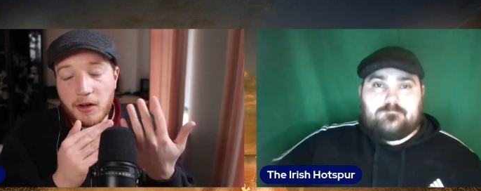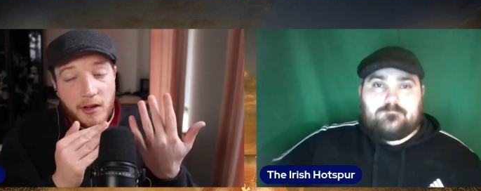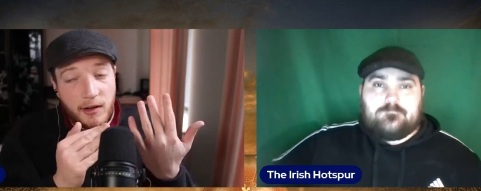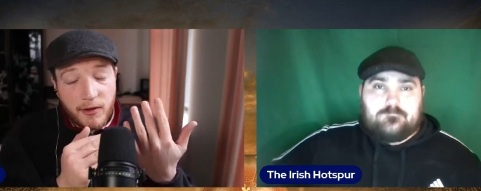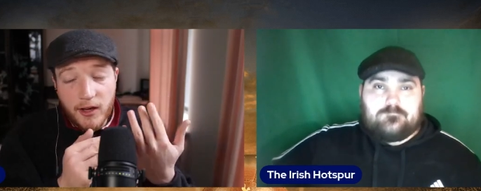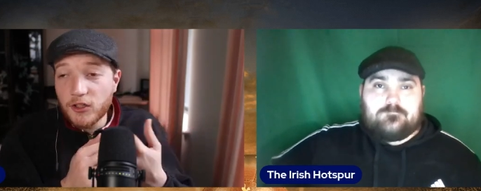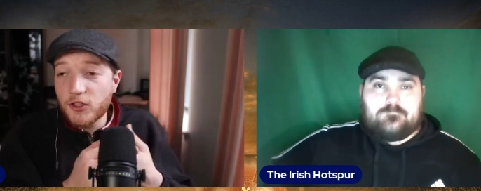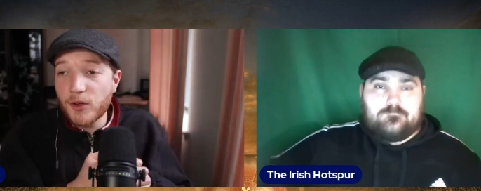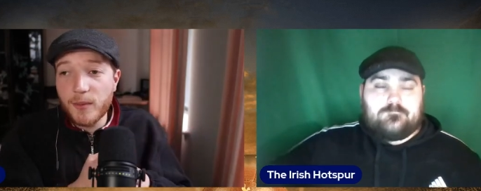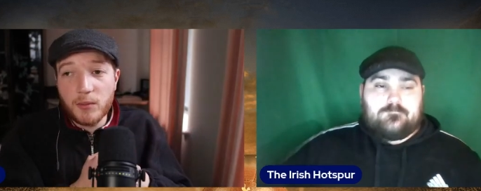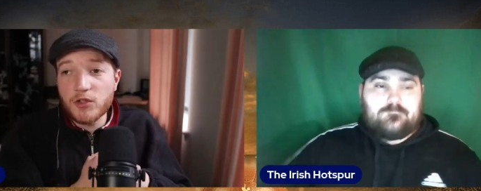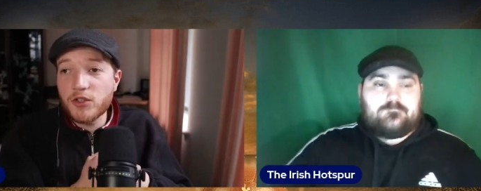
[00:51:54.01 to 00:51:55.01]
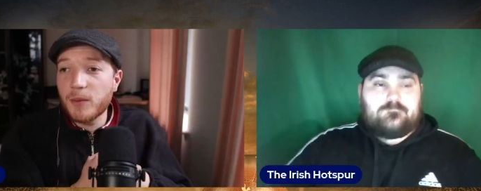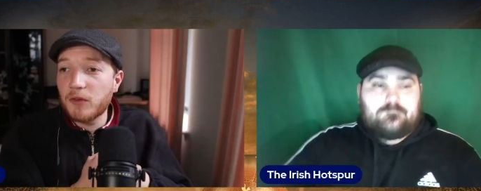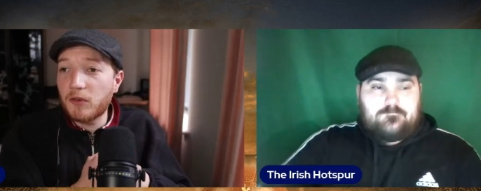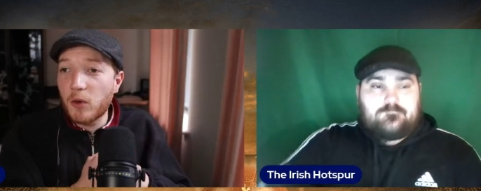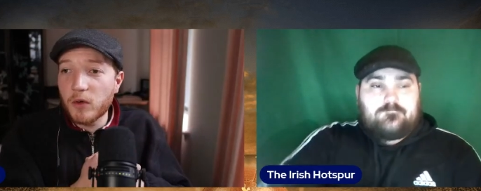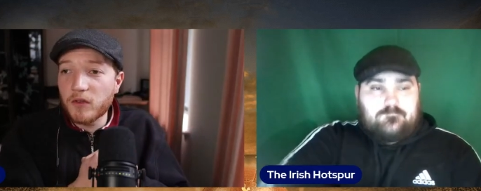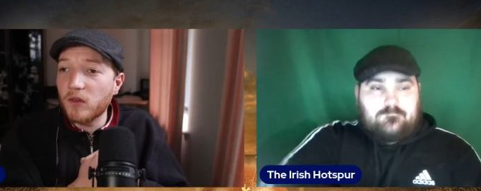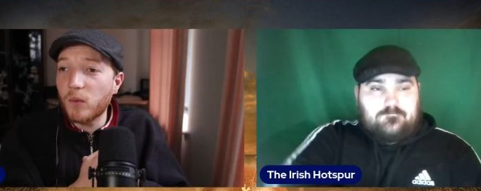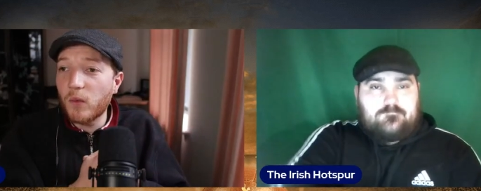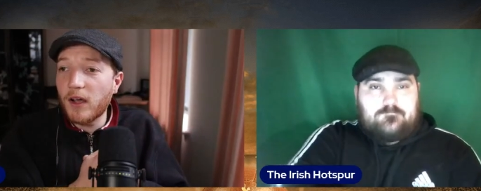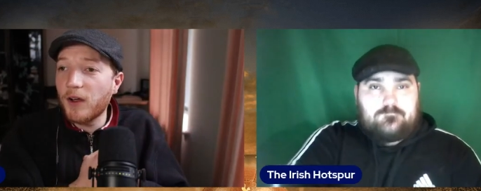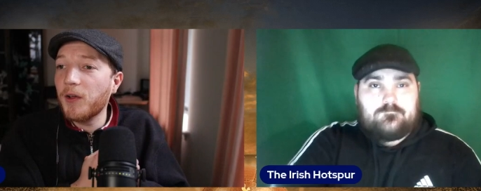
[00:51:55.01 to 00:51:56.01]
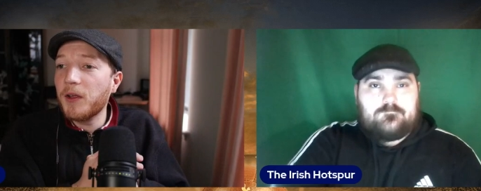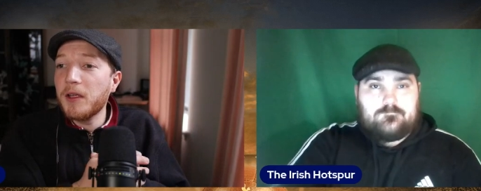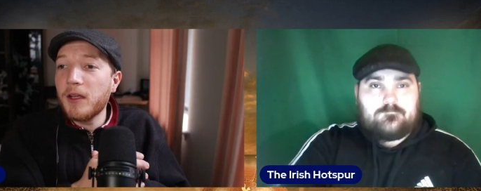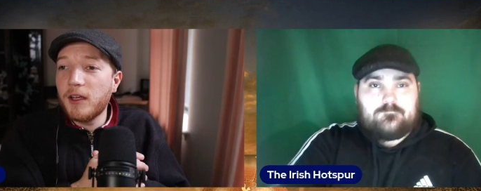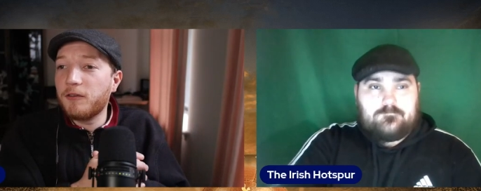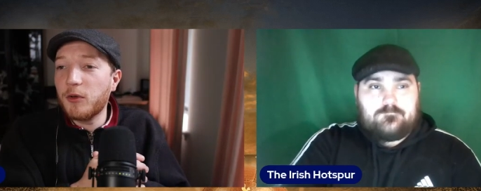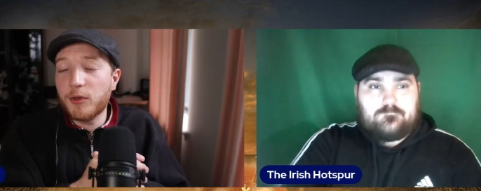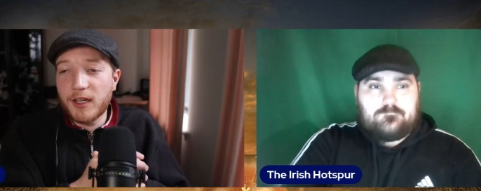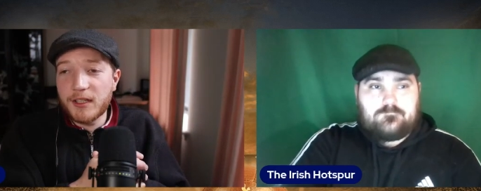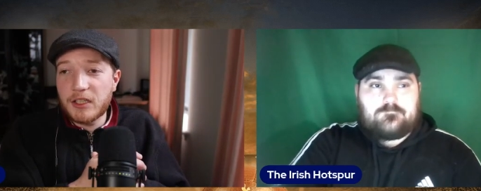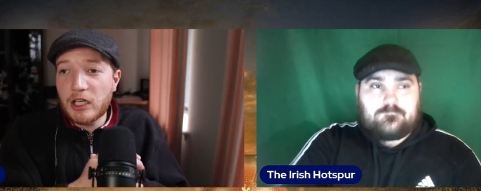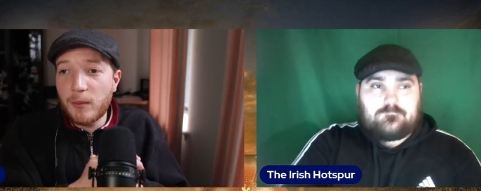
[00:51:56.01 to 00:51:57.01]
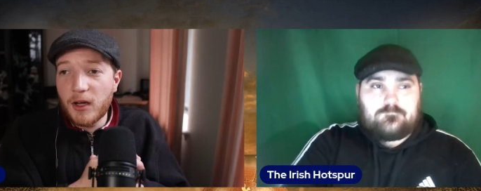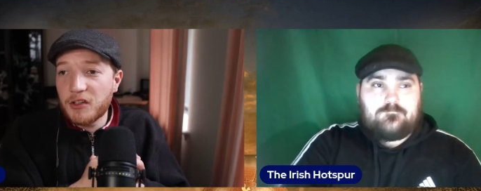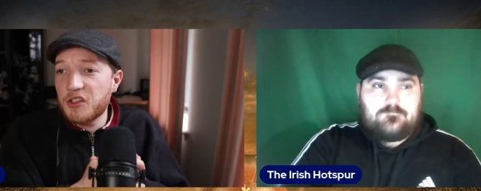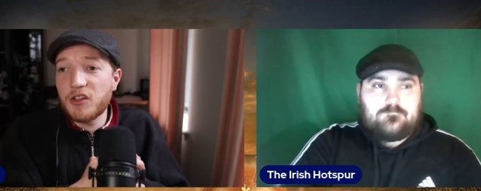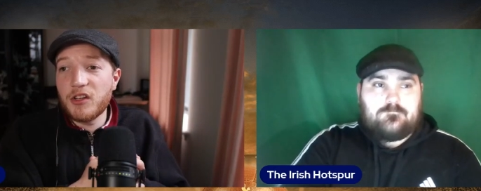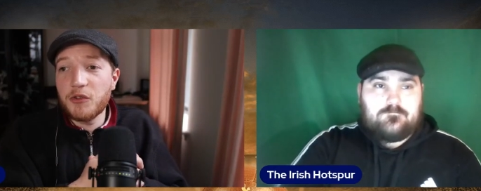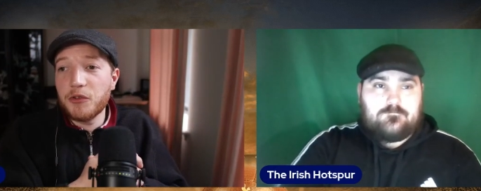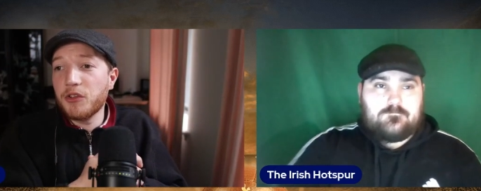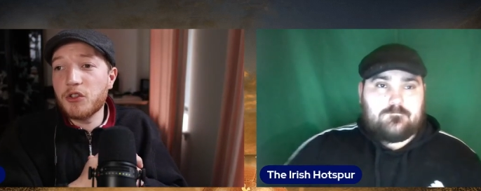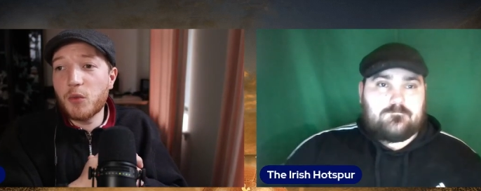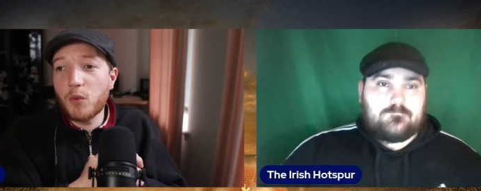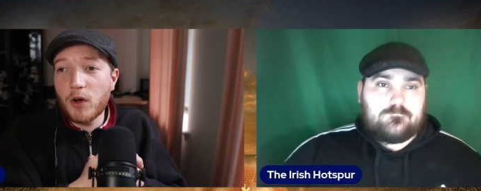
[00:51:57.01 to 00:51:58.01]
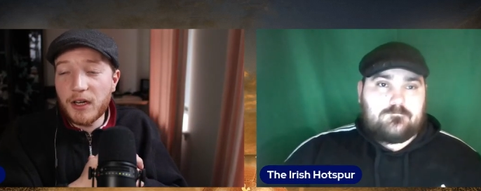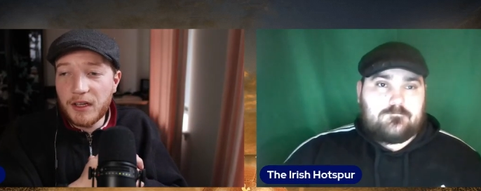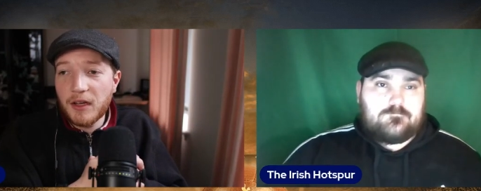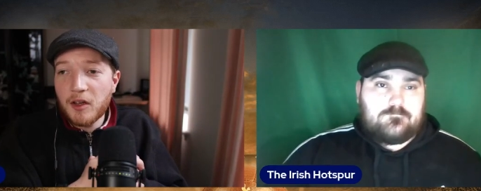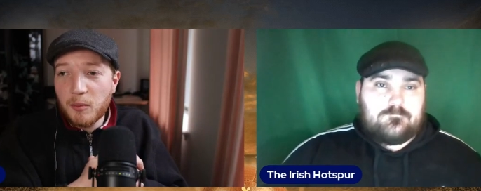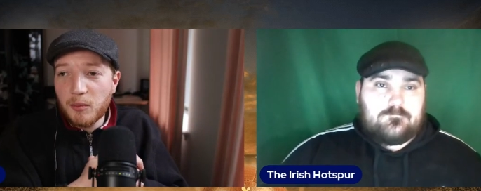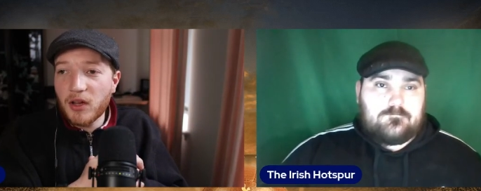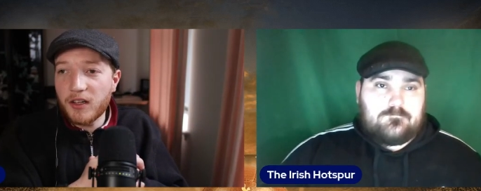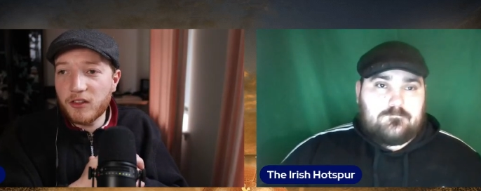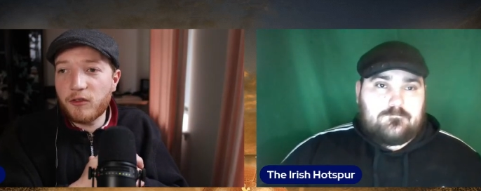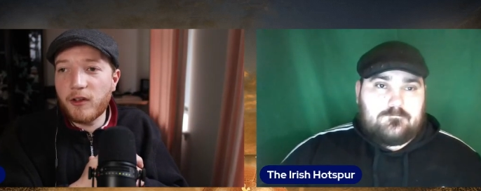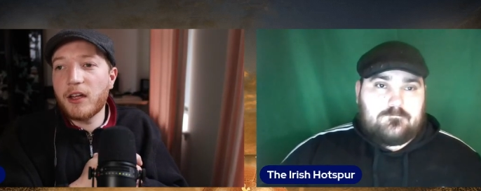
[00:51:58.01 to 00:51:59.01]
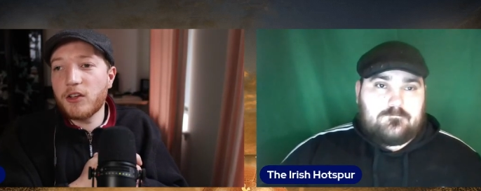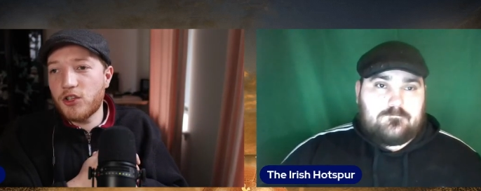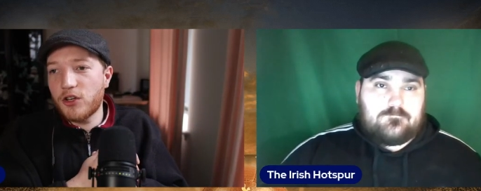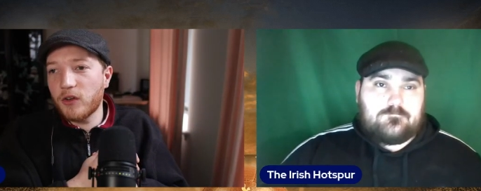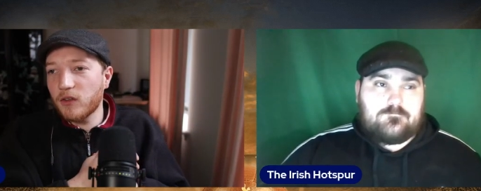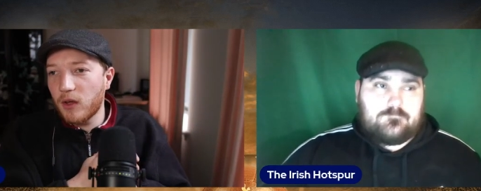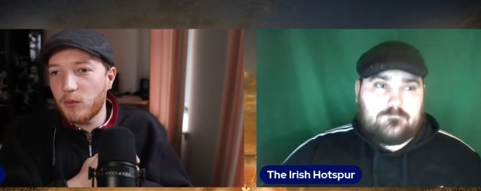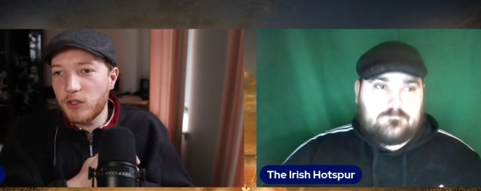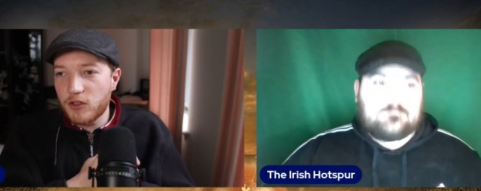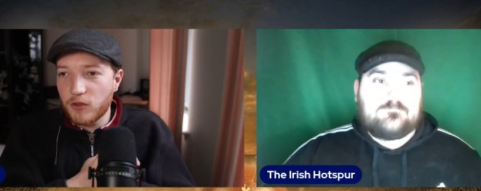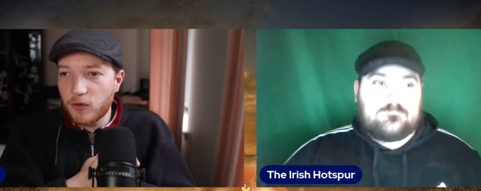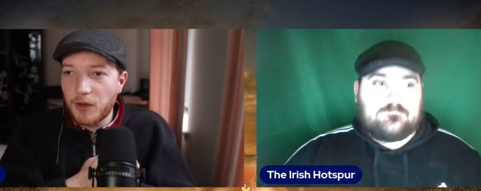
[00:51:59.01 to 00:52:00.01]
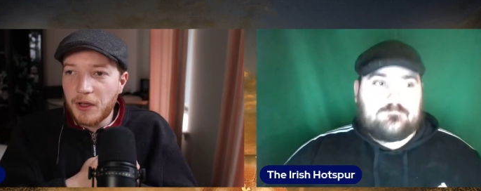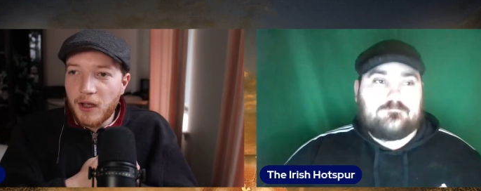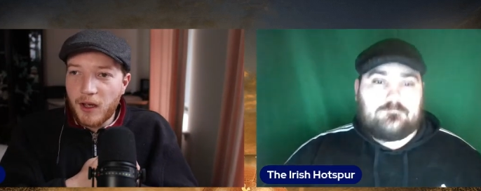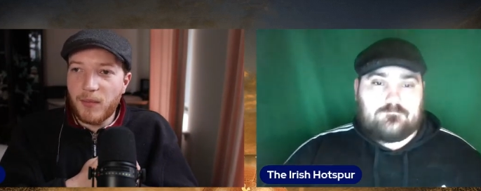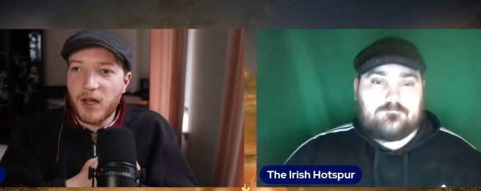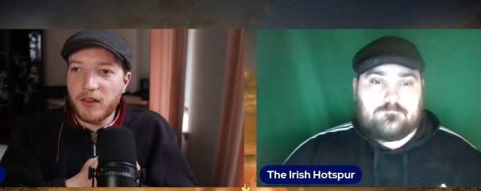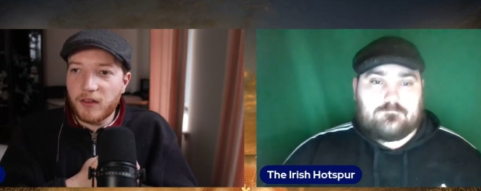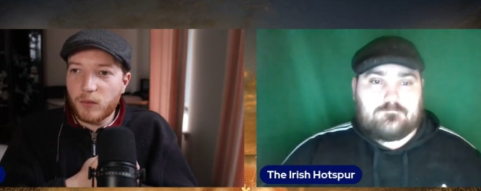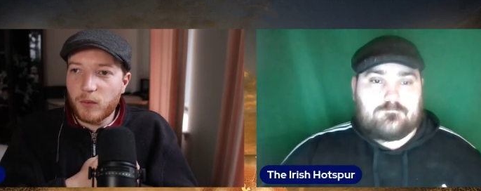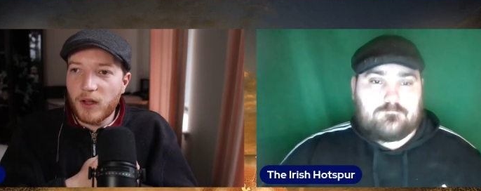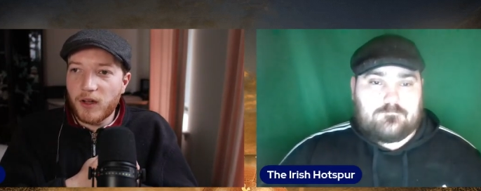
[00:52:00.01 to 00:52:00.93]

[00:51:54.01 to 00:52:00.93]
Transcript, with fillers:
Speaker 1: Fan show membership, of course, as well. If you would like to come on to nearly 20 plus fan shows that we do a month as well,